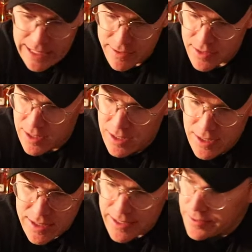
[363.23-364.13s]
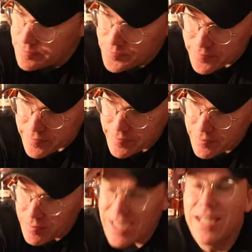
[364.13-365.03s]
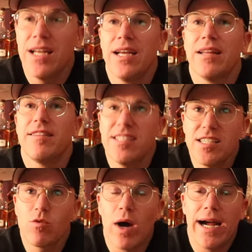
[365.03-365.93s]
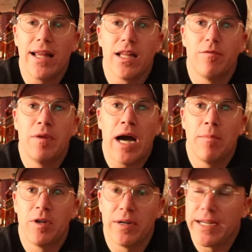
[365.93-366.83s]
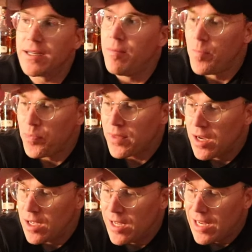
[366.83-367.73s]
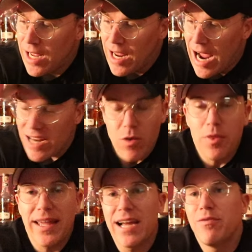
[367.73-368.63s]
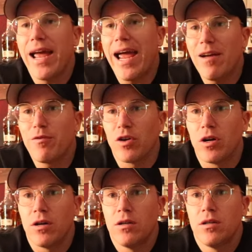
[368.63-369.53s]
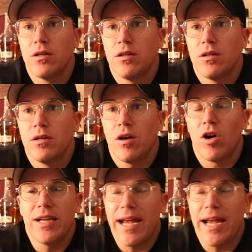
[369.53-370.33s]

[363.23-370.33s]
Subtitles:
this. See, this is why I love Knob Creek. I don't think I've ever, on